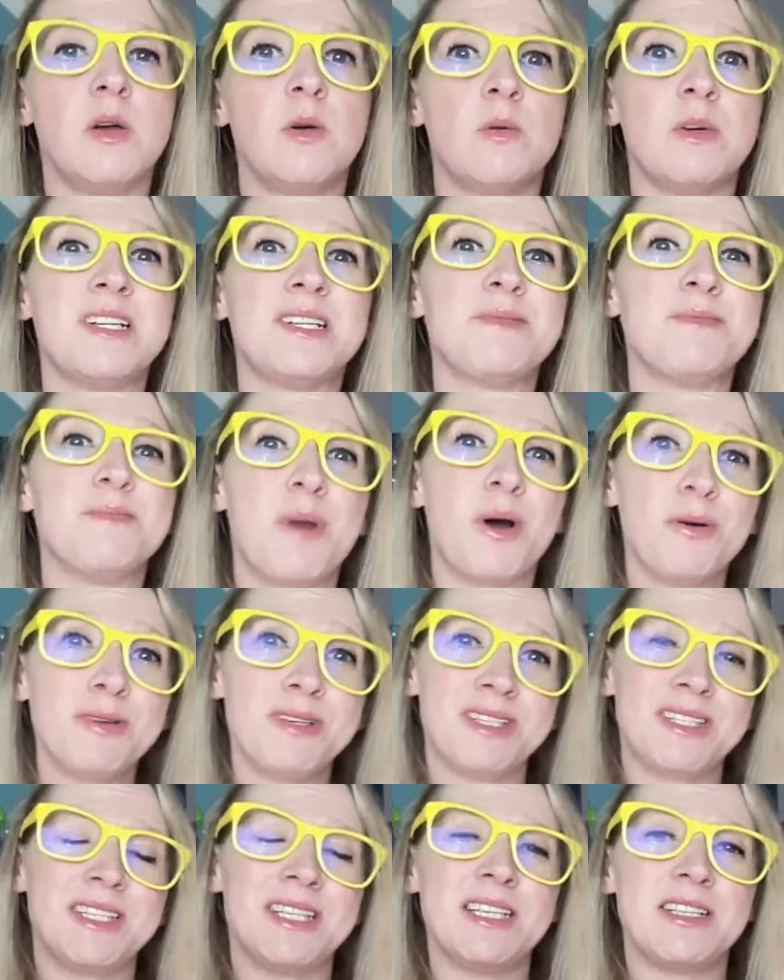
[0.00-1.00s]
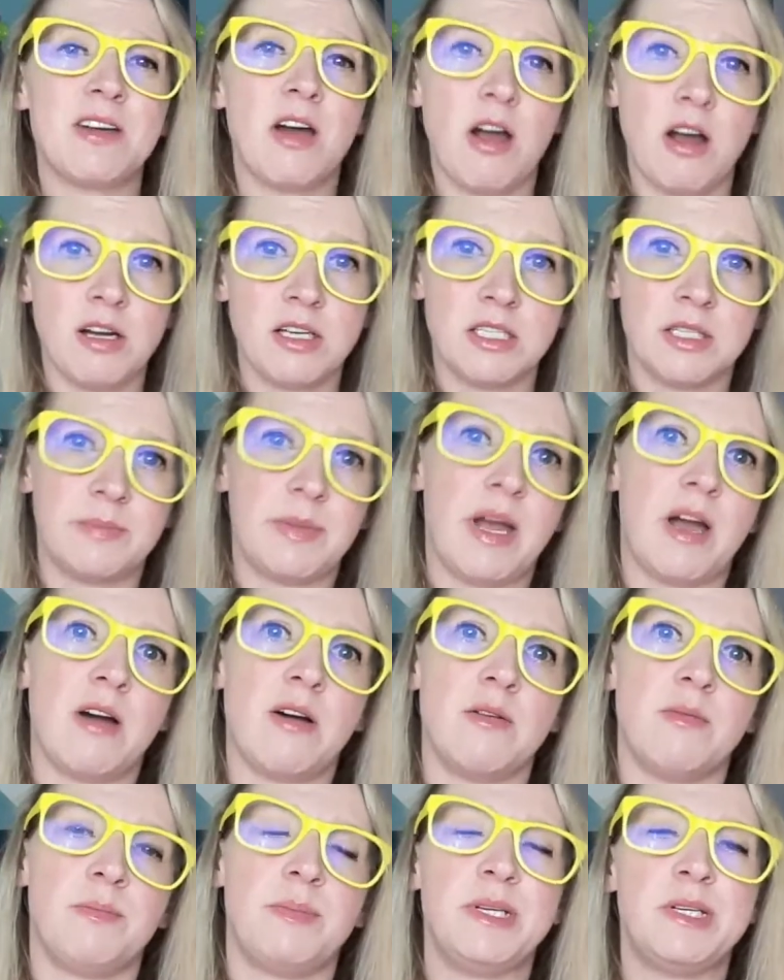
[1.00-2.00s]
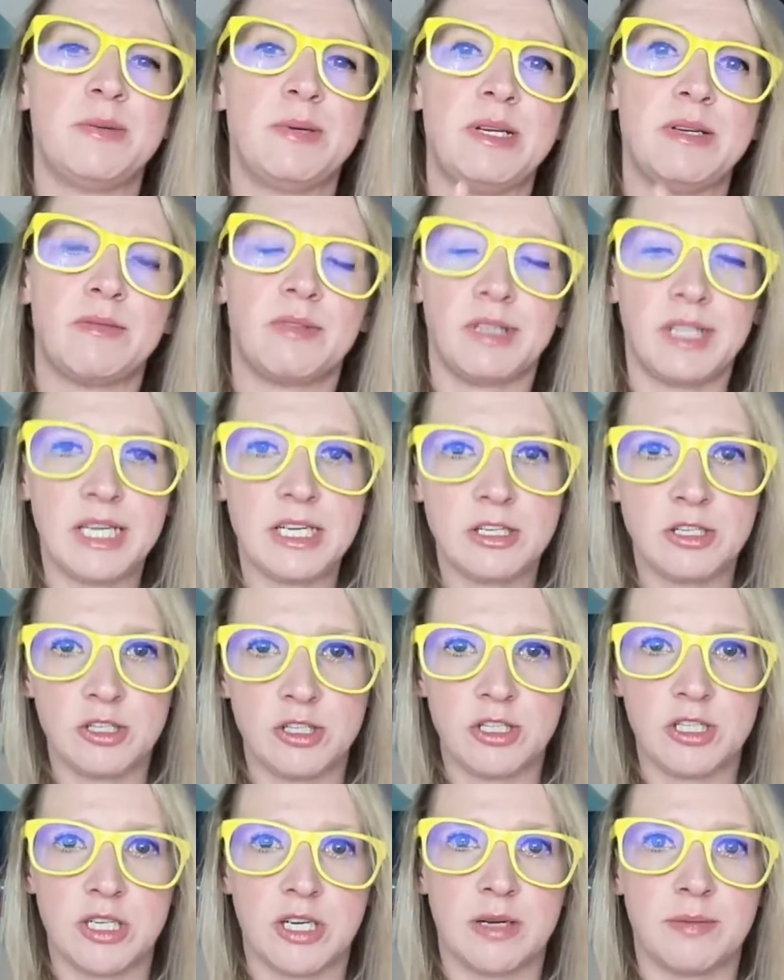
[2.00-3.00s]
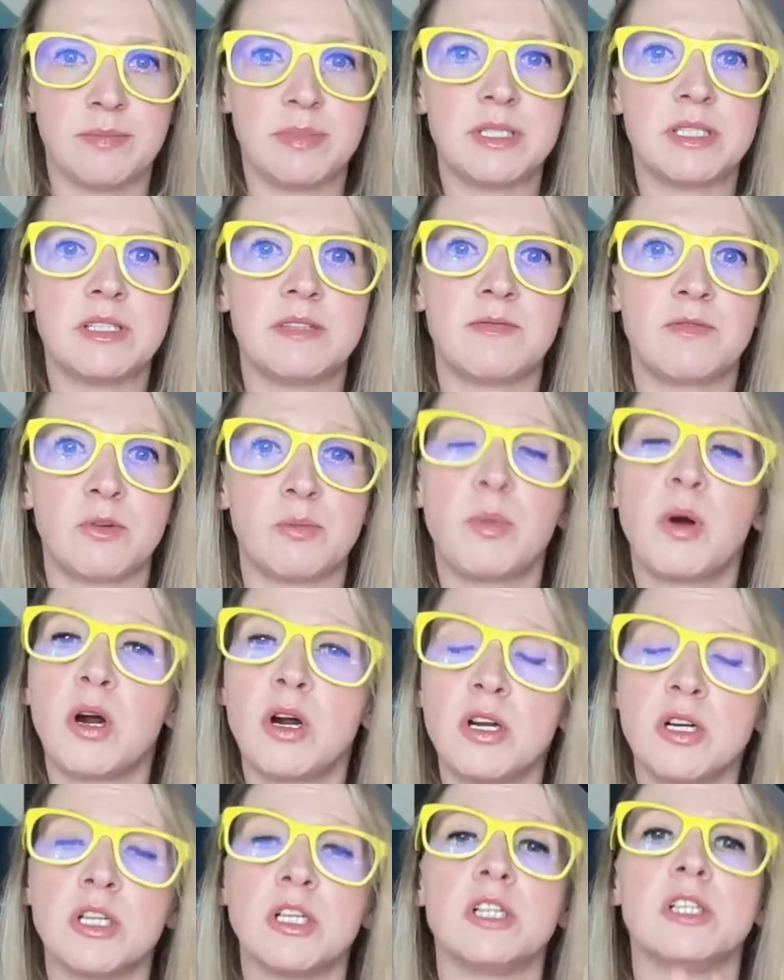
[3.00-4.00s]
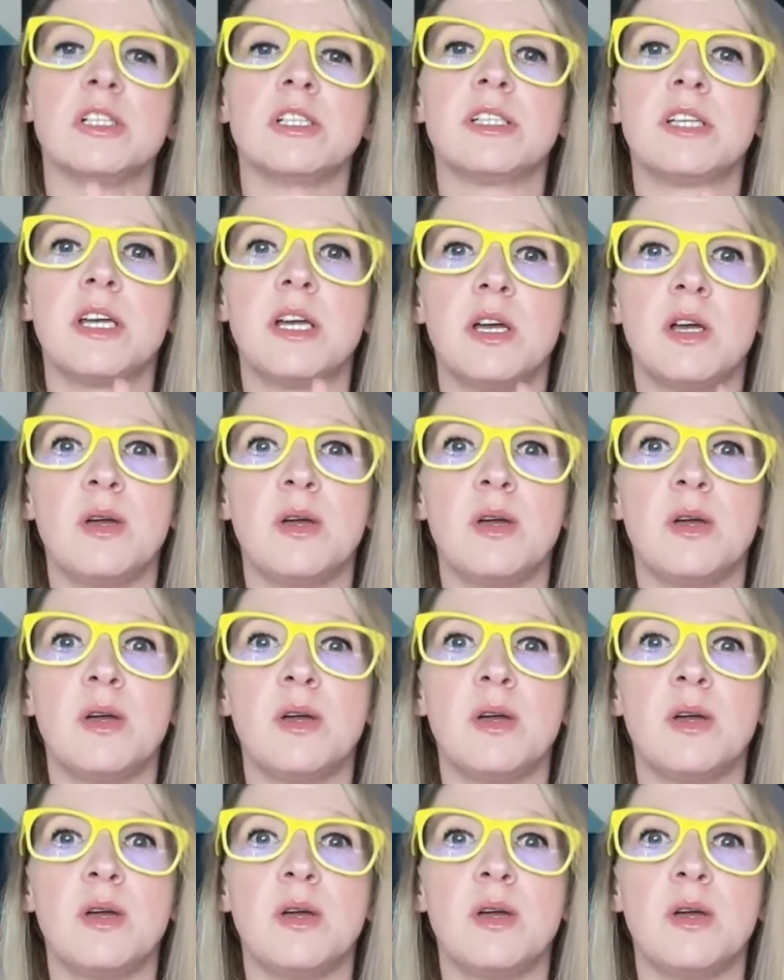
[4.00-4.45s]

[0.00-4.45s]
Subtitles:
which mostly talks about between relationships for partners,